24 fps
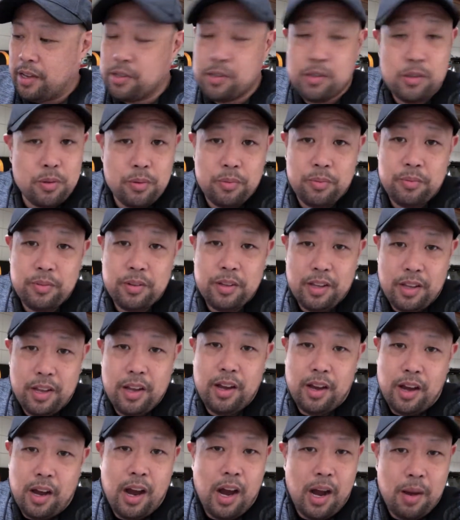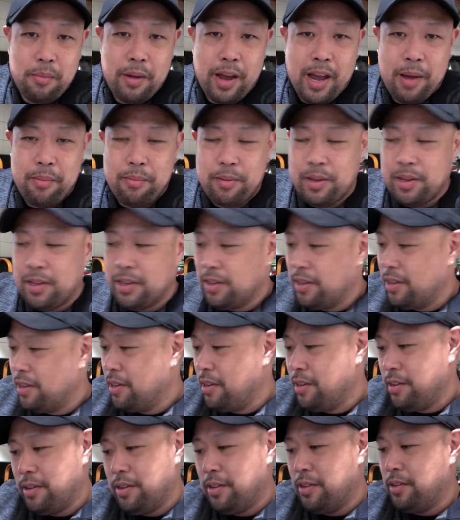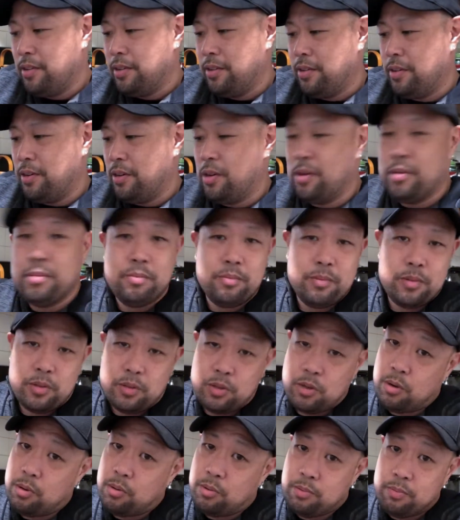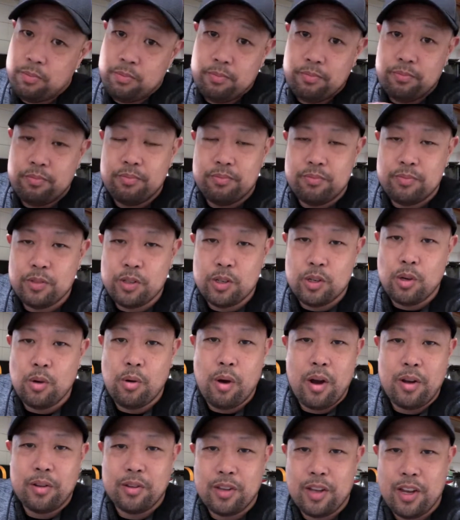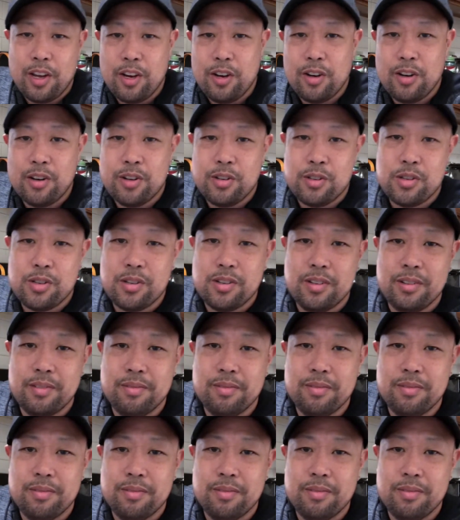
So I'm happy. You know. So go out and get yours.